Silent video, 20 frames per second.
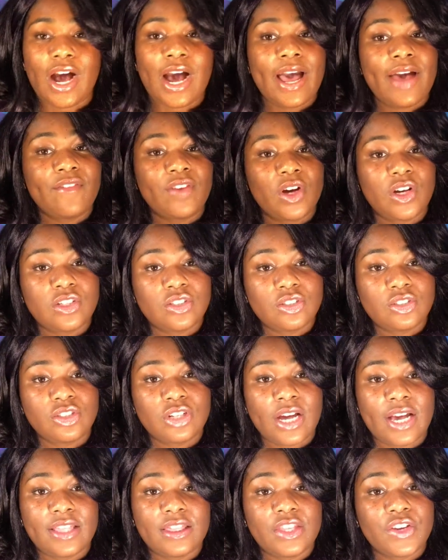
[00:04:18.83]
I have also
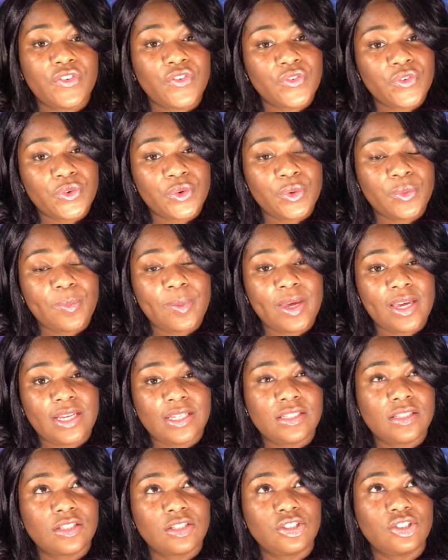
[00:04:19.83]
tried their Fruit
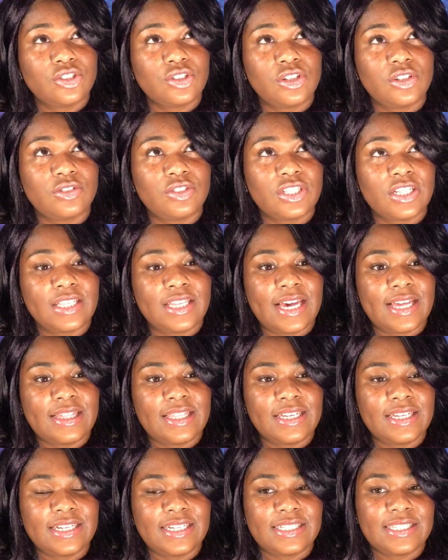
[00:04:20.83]
Paste Control Jelly, I
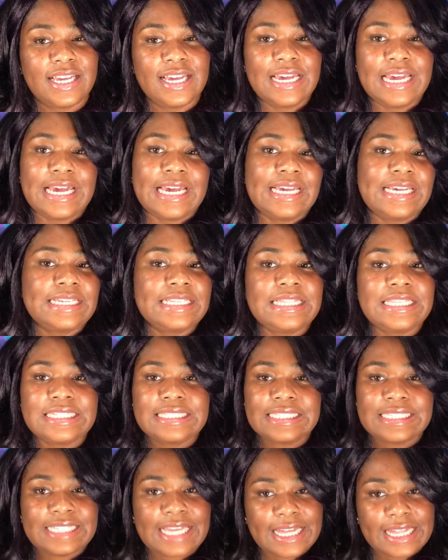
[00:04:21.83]
think it is. It
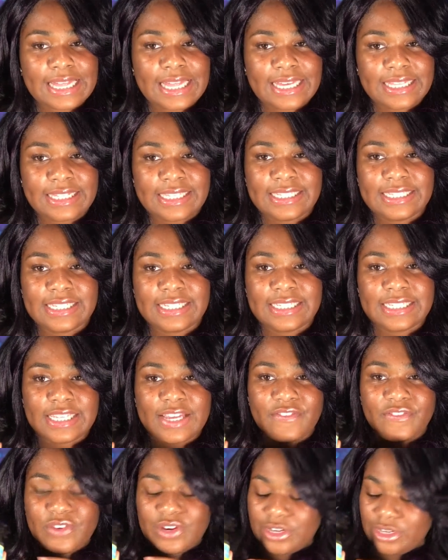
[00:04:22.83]
looks exactly like this,
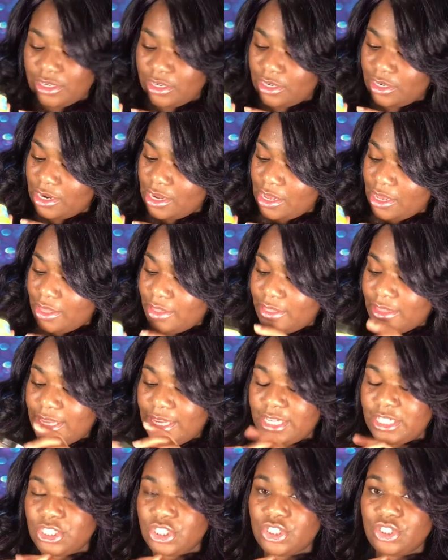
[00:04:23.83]
except for the
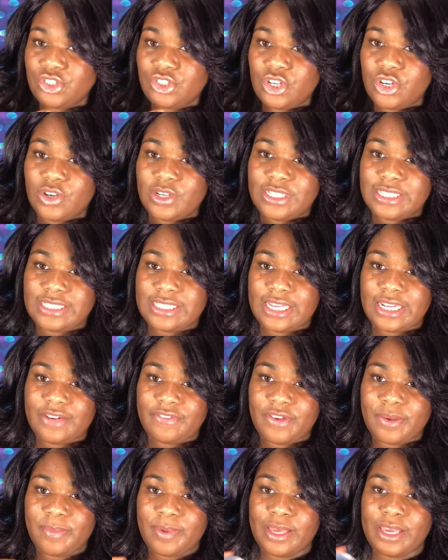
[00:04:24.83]
edge control, instead of
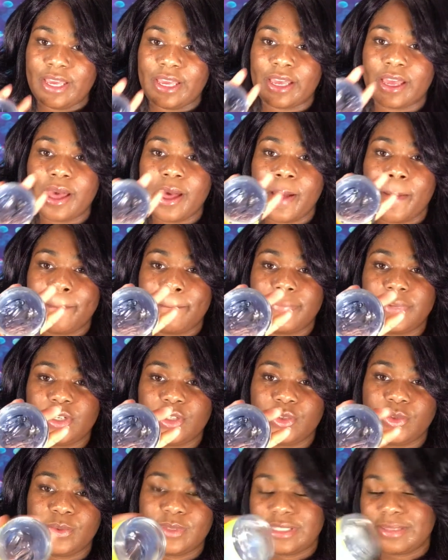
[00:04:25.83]
it being
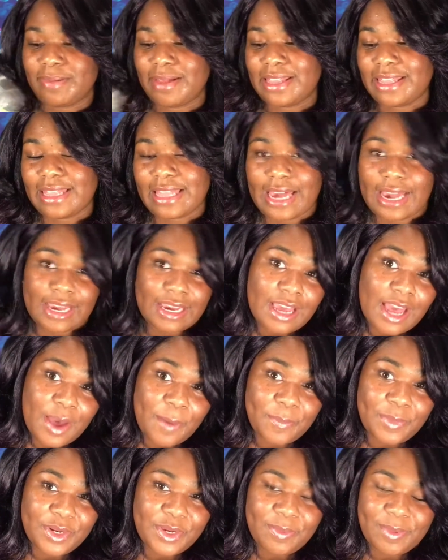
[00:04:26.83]
blue and smelling like
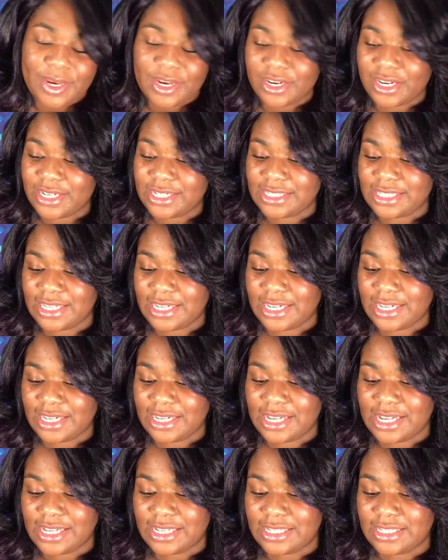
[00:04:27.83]
blueberries, it
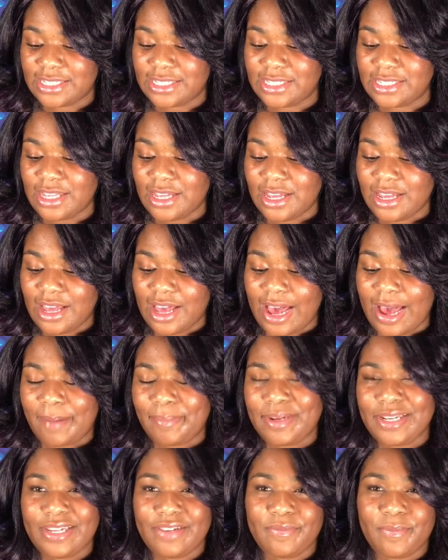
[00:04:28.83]
is, I
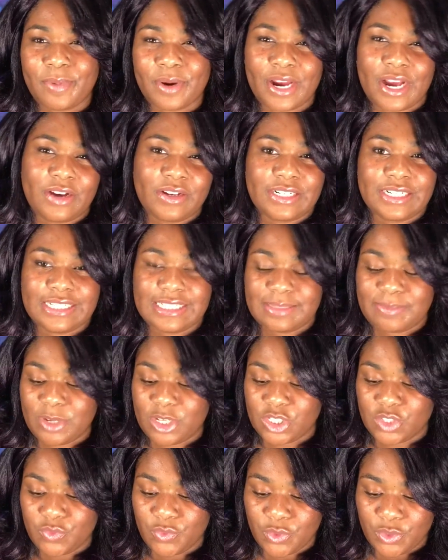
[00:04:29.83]
believe, brown, and it
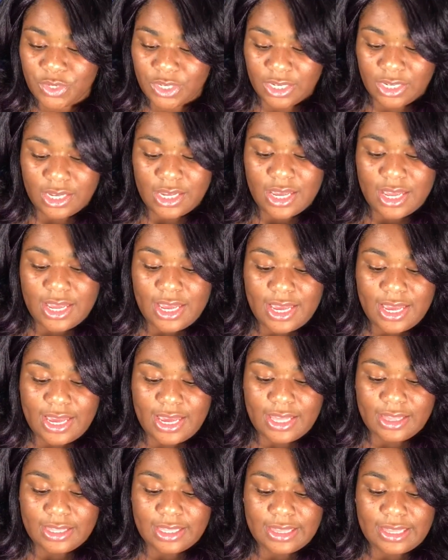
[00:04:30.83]
smells fruity,
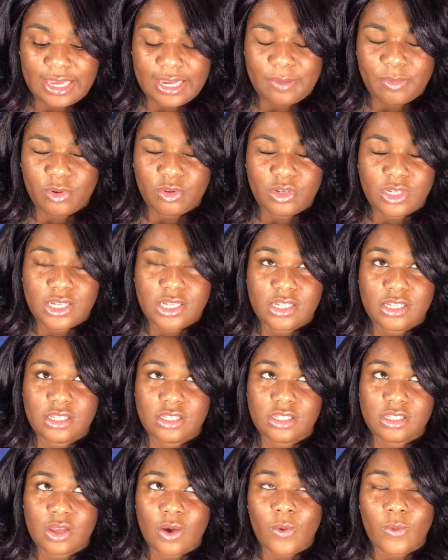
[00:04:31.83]
and the label
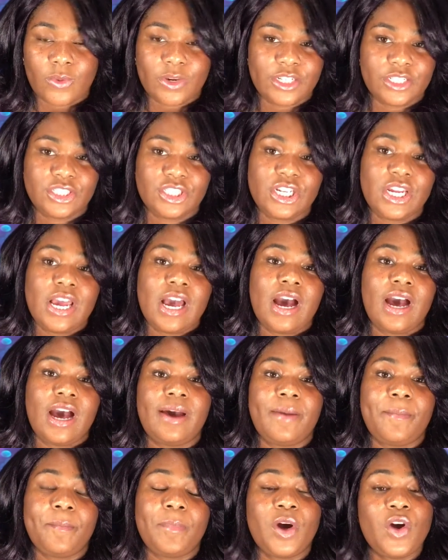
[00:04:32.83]
is orange.
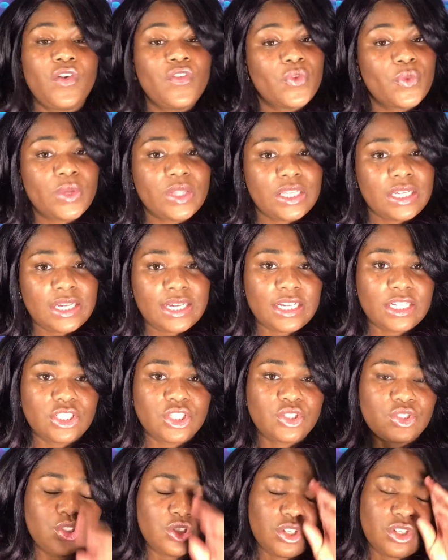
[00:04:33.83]
Both really good edge
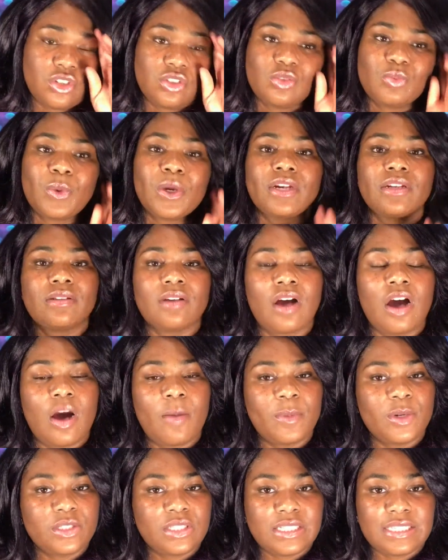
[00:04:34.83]
controls, work
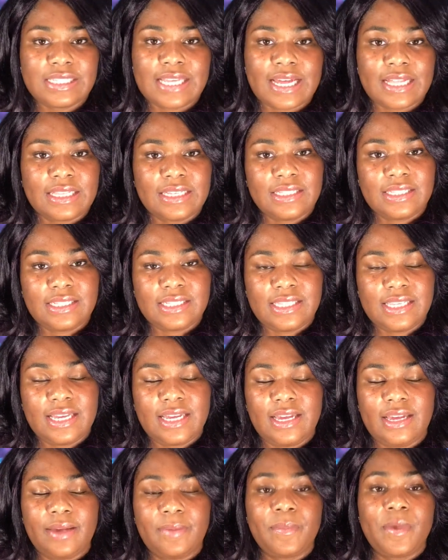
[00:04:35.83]
almost exactly the
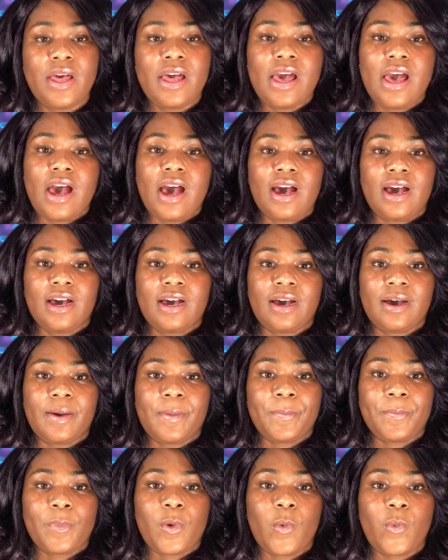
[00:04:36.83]
same.
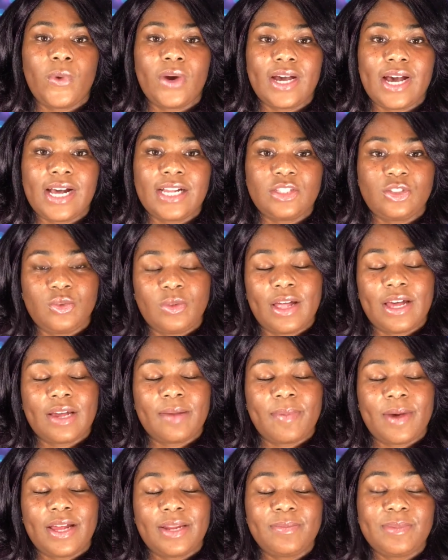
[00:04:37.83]
What I do like
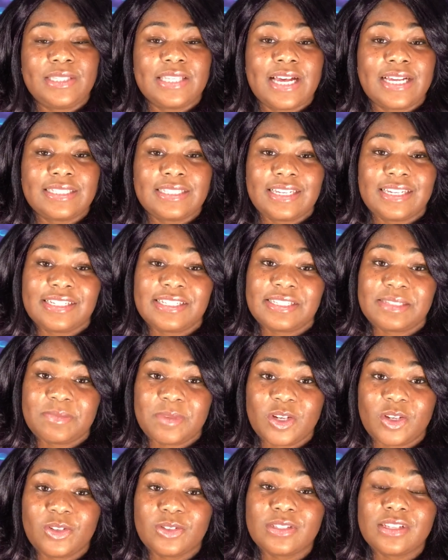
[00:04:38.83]
about it, besides that it
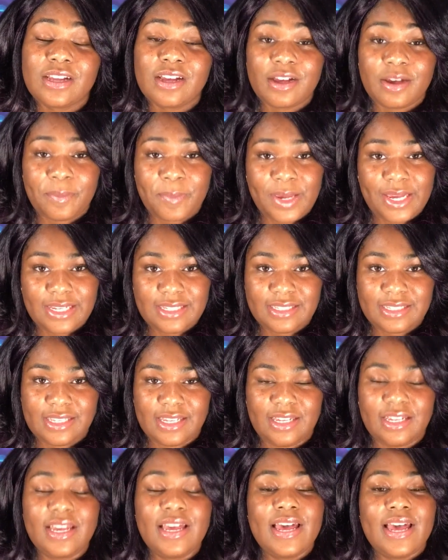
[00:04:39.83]
smells
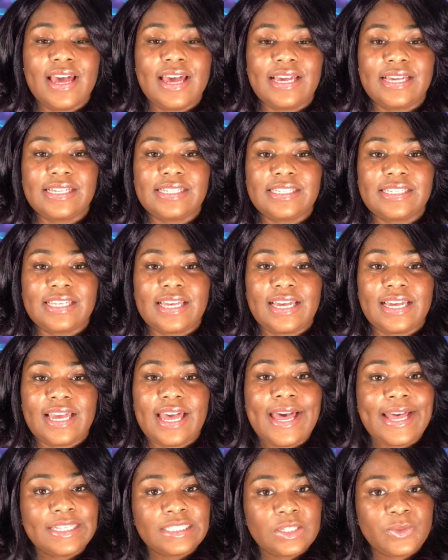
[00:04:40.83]
amazing, is that it
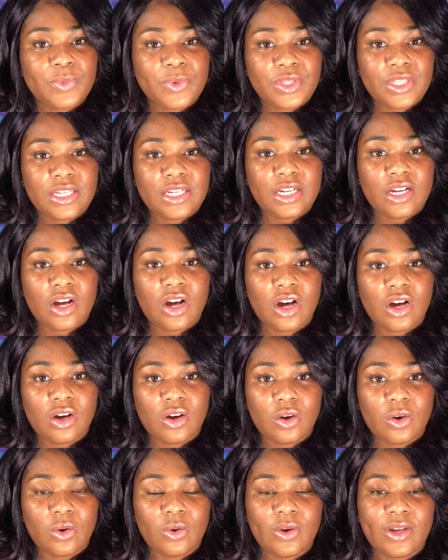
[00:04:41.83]
has a really good
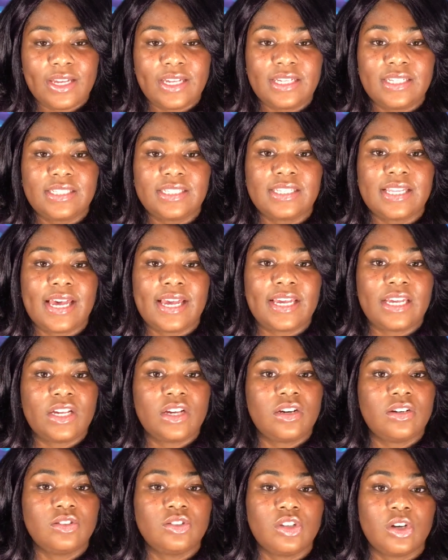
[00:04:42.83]
hold. It's like it
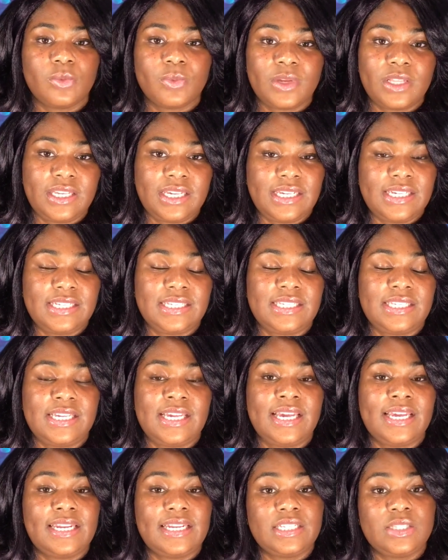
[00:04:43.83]
goes on really
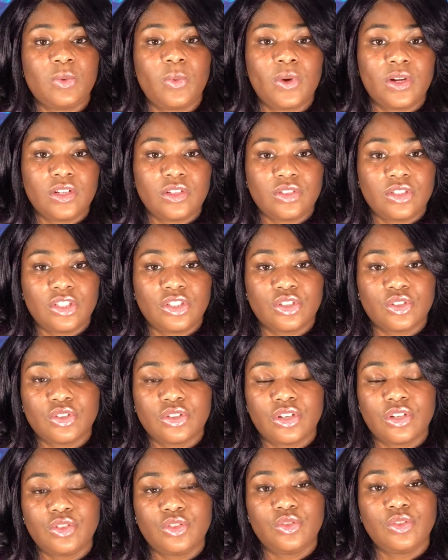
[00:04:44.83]
easy, and it's one of those edge
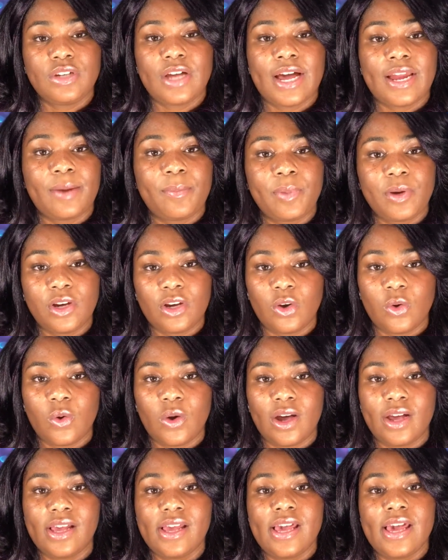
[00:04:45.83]
controls you kind of put
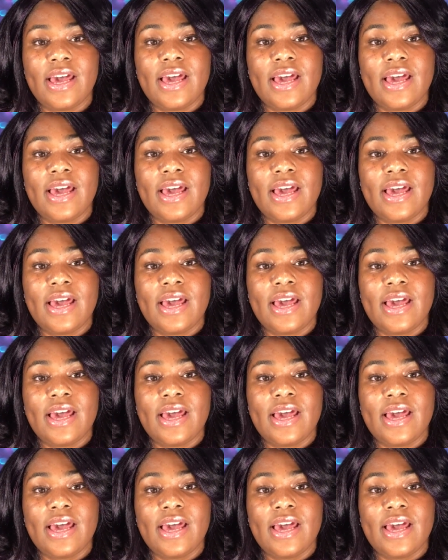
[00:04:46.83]
on